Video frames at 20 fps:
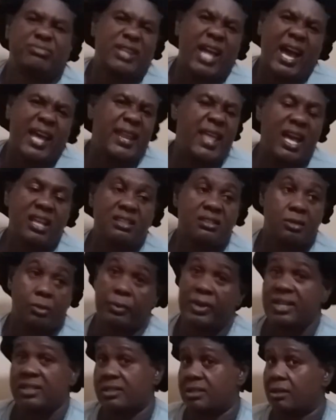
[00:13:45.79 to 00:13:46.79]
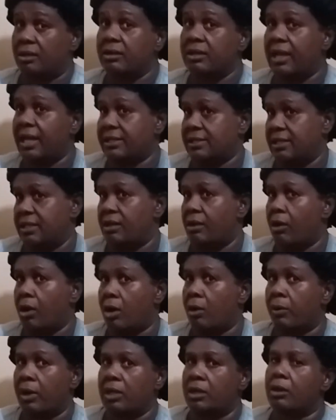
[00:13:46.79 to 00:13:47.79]
Dad and well, son not in
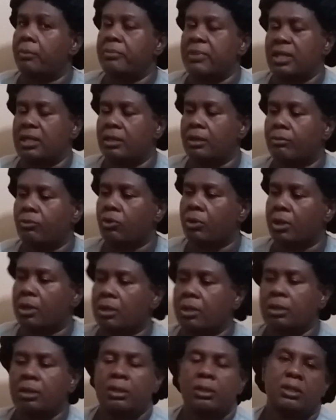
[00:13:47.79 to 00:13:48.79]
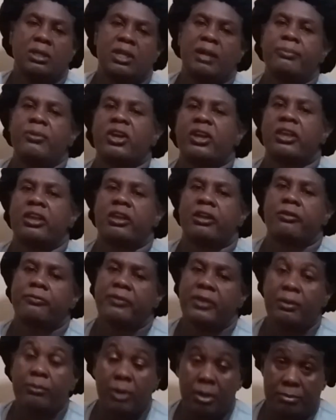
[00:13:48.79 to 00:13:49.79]
our domain no more. Them not care
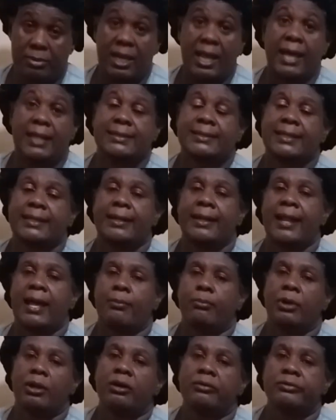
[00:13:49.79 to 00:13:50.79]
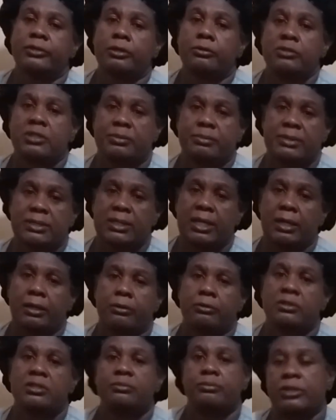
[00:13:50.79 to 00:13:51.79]
if it not in the land. Love the Christmas and
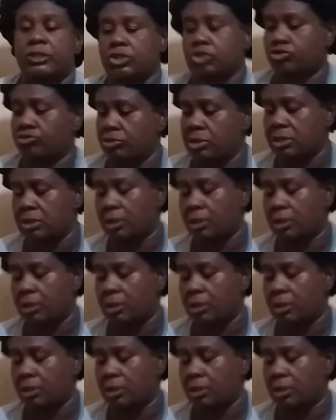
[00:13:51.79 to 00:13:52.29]
the Christmas tree.